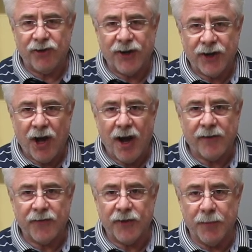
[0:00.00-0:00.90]
shut it
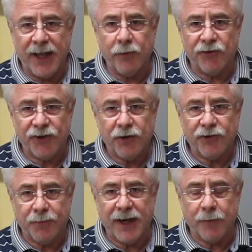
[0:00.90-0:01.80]
off, the blade was still
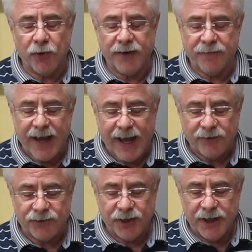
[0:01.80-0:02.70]
spinning pretty
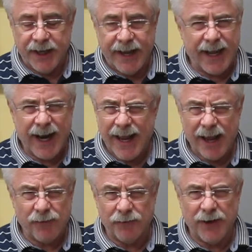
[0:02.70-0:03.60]
fast, and I
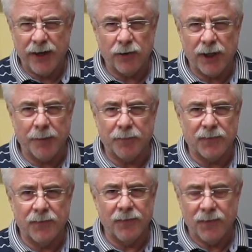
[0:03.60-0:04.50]
have a video clip
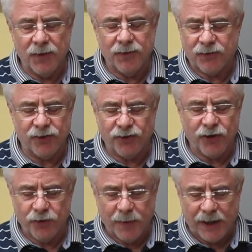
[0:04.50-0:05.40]
to show
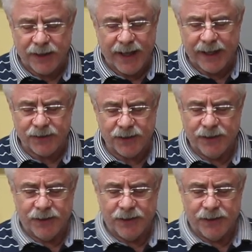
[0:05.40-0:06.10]
you about that.